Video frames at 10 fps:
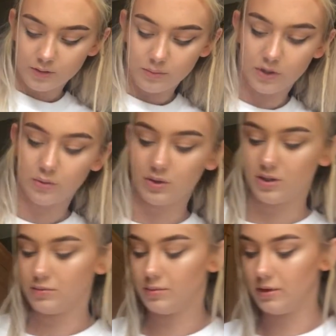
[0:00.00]
I don't want
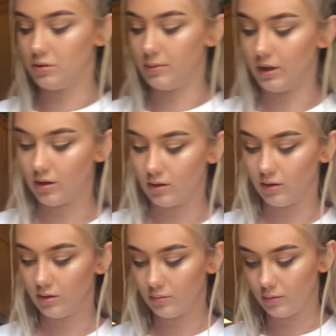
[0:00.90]
them to be too big
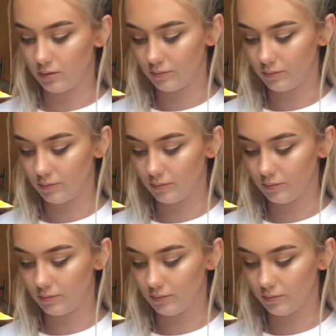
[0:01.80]
either, so.